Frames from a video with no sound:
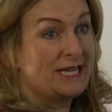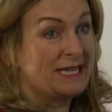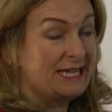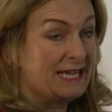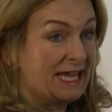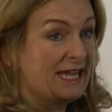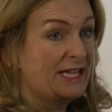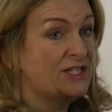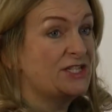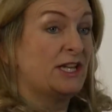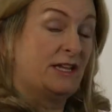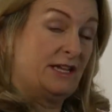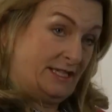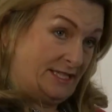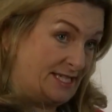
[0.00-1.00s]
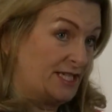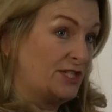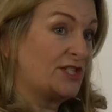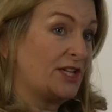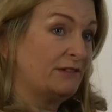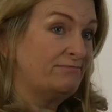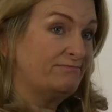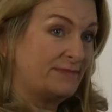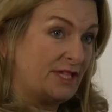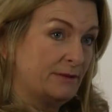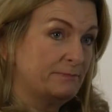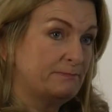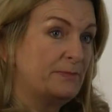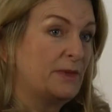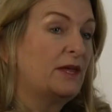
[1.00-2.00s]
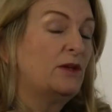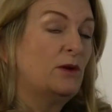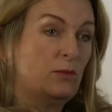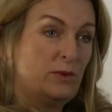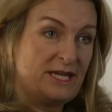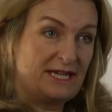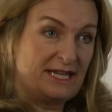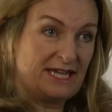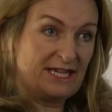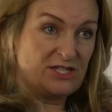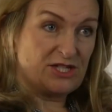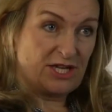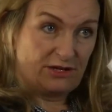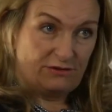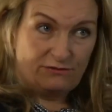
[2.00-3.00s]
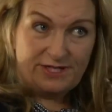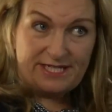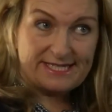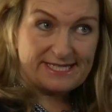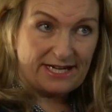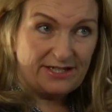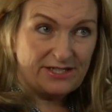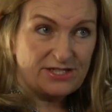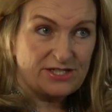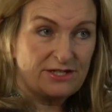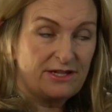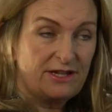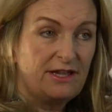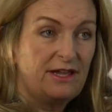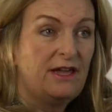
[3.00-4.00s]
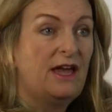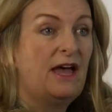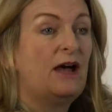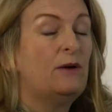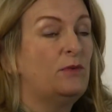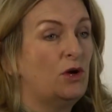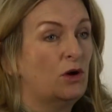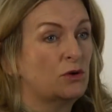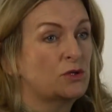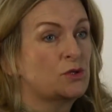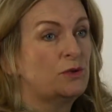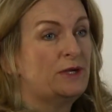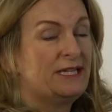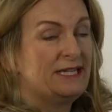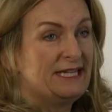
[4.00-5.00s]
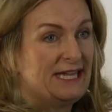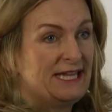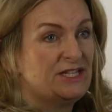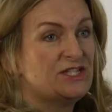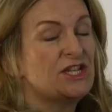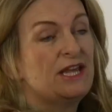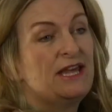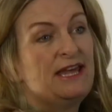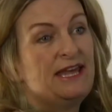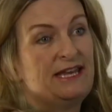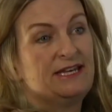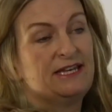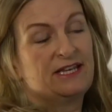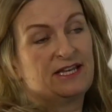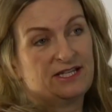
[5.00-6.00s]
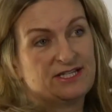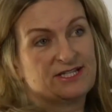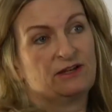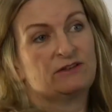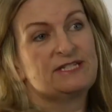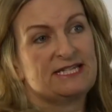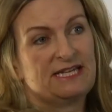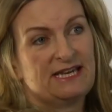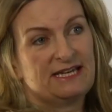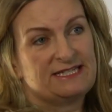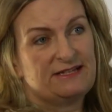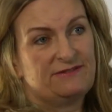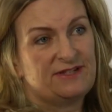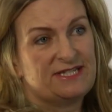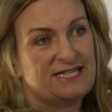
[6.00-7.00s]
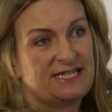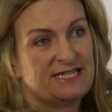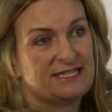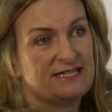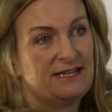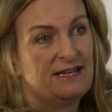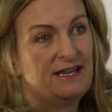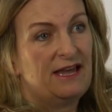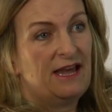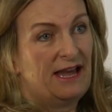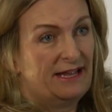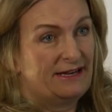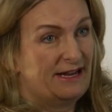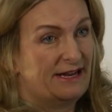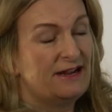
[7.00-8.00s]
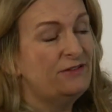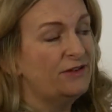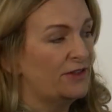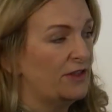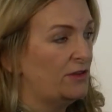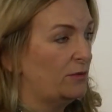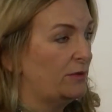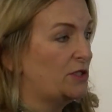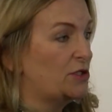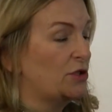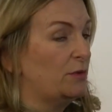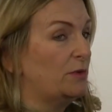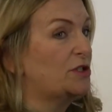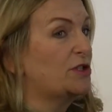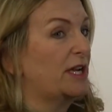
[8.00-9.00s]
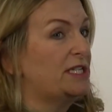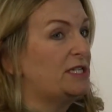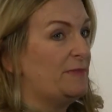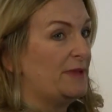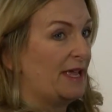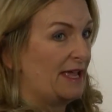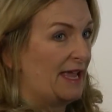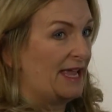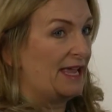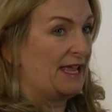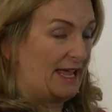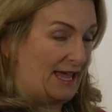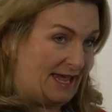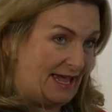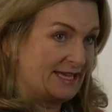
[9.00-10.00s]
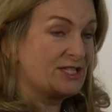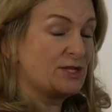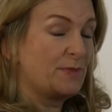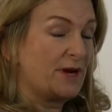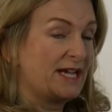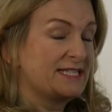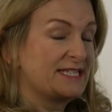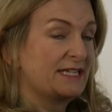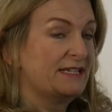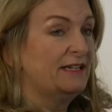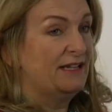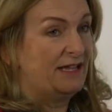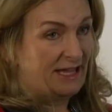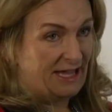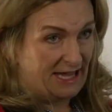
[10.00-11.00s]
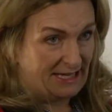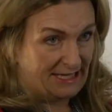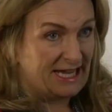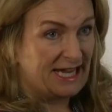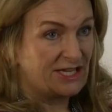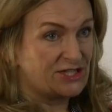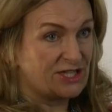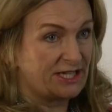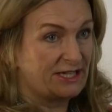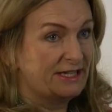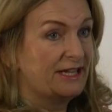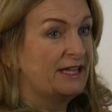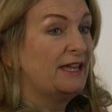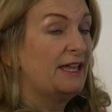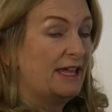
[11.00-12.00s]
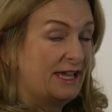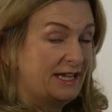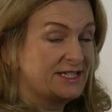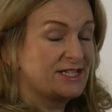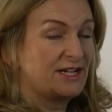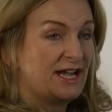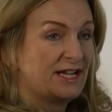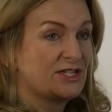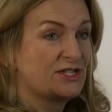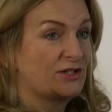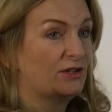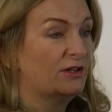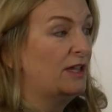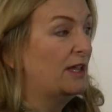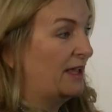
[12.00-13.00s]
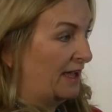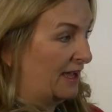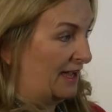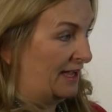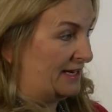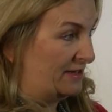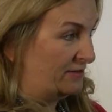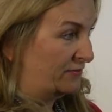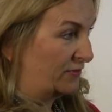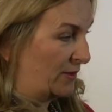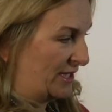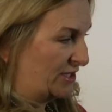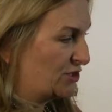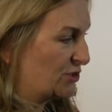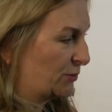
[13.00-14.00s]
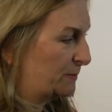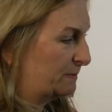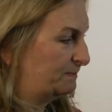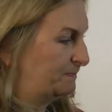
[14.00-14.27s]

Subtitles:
engage in teaching, we engage in research, and we also engage in consulting activities. And in everything that we do, we try to be enterprising, engaging, international, and influential.